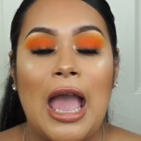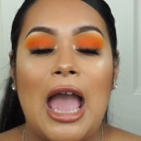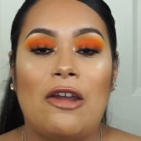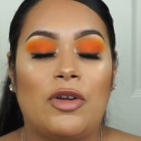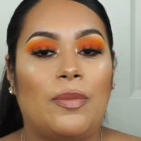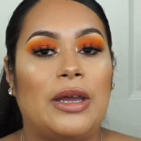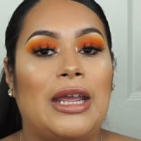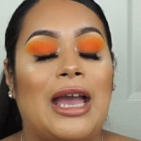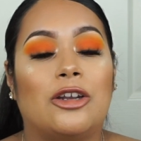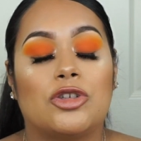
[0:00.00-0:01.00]

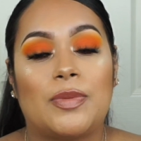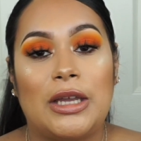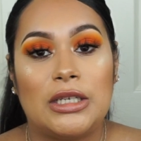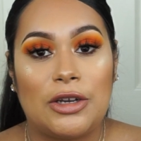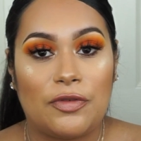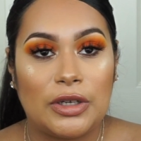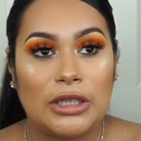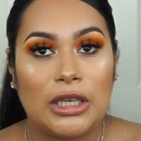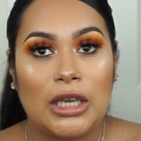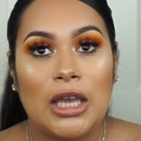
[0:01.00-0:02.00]
Everybody handles pain
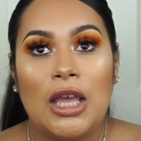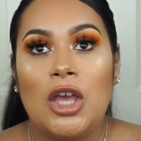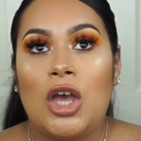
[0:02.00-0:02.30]
differently.